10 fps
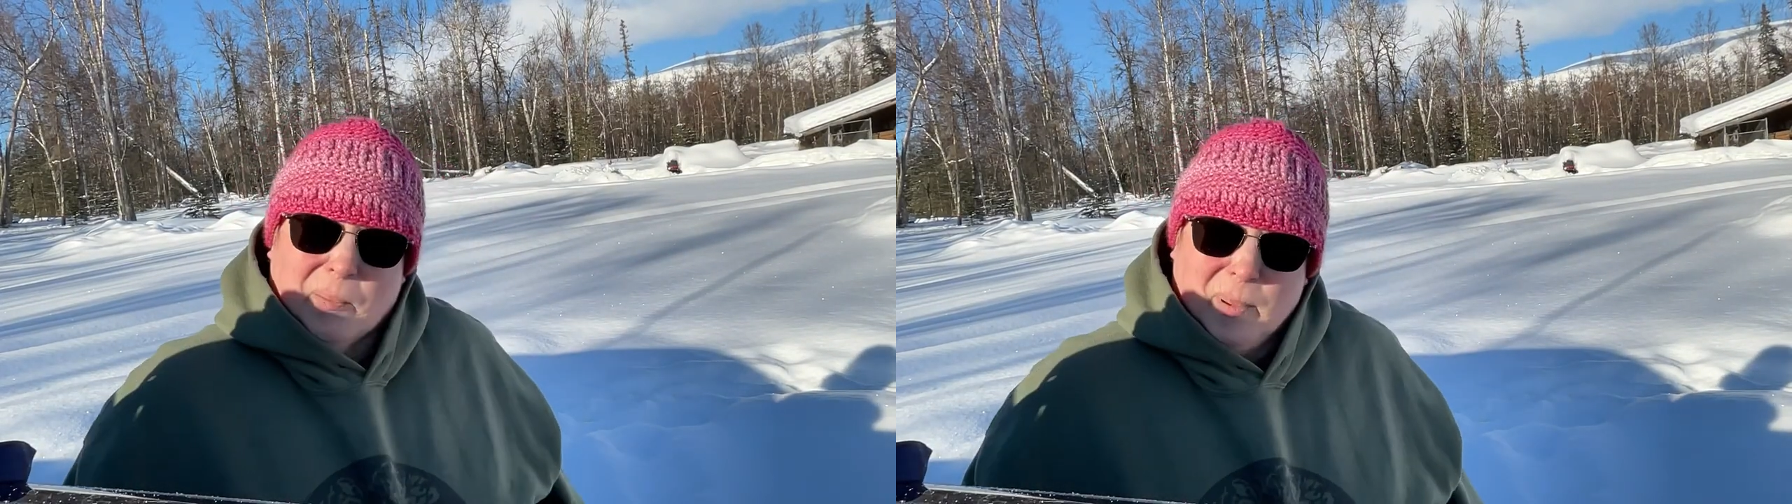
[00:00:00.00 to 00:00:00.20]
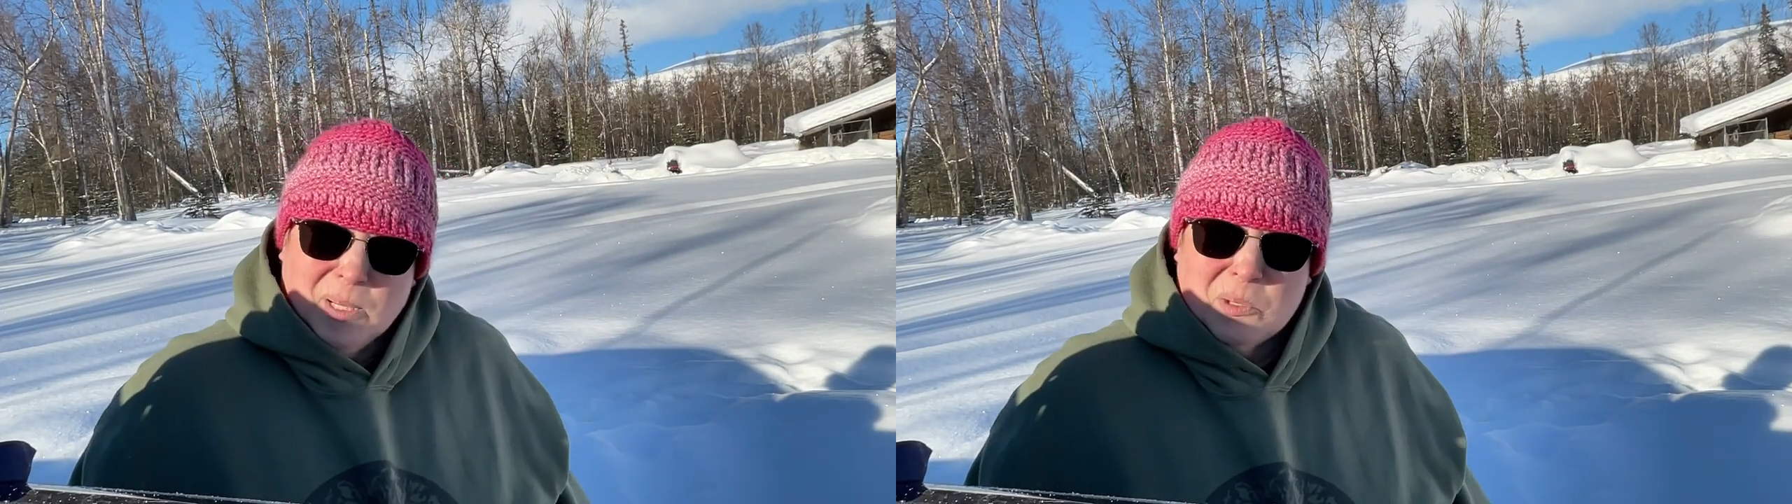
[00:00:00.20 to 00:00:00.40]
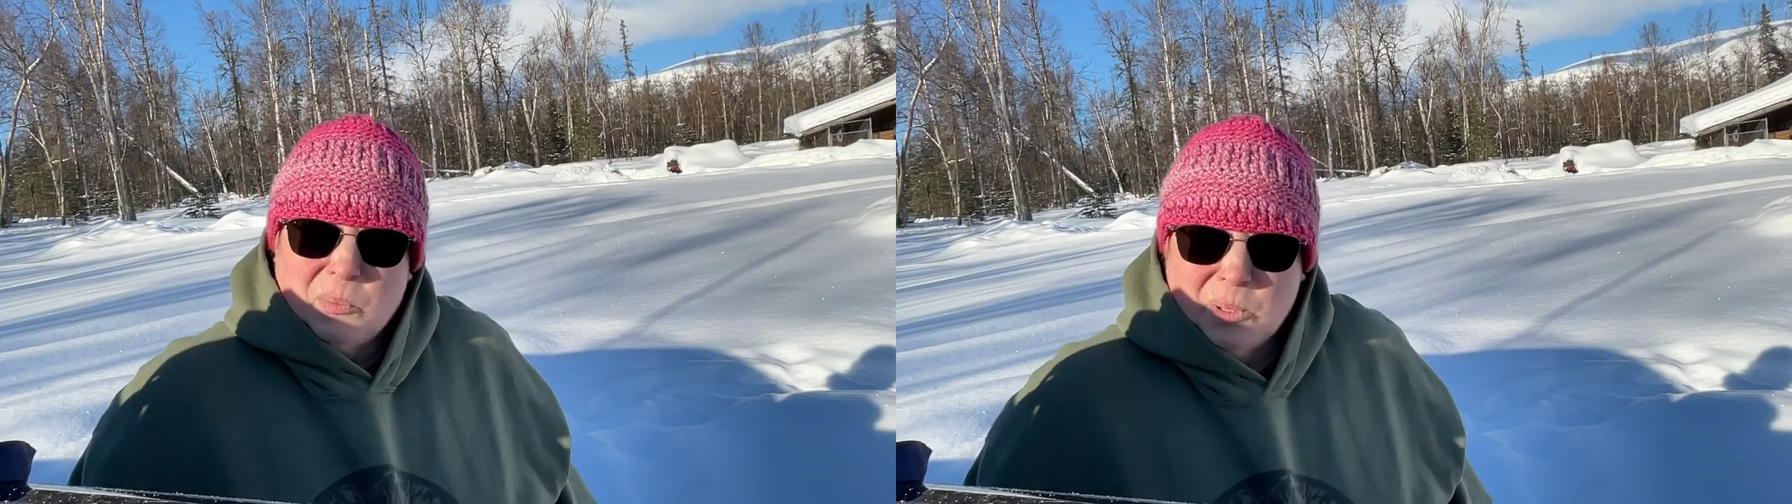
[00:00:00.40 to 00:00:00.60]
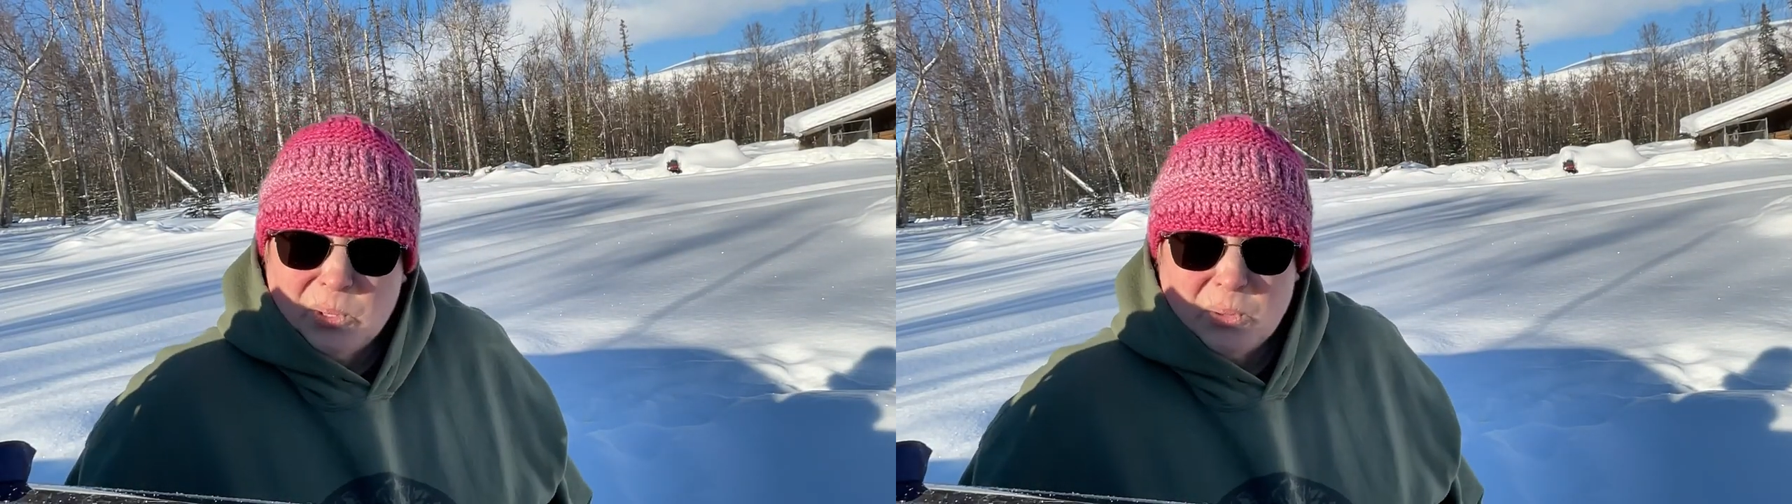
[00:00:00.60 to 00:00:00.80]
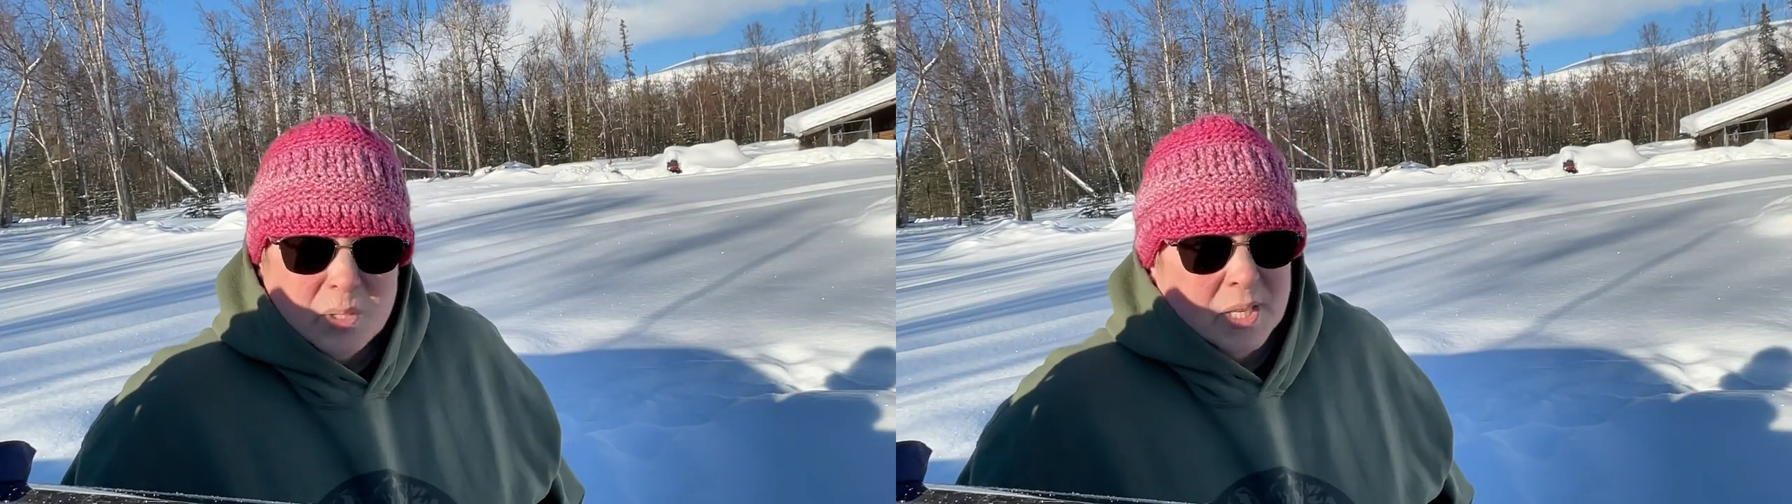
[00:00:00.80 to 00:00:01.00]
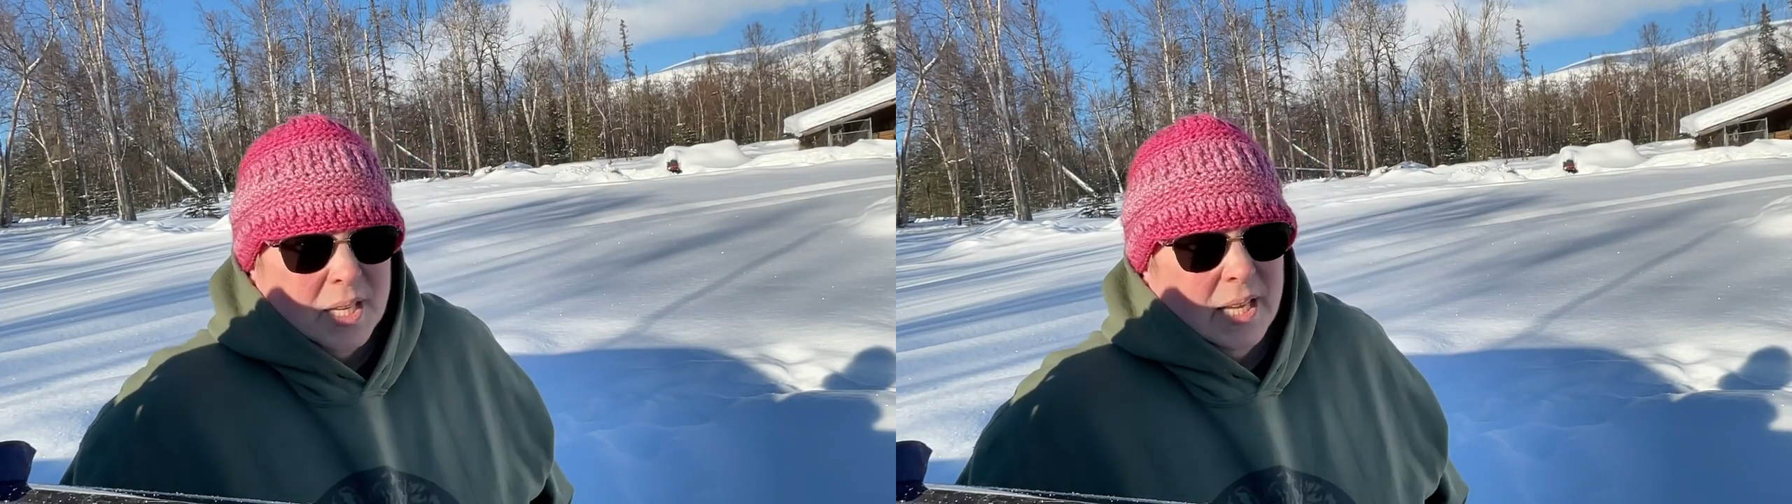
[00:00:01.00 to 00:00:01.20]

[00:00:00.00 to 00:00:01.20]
a bunch of blues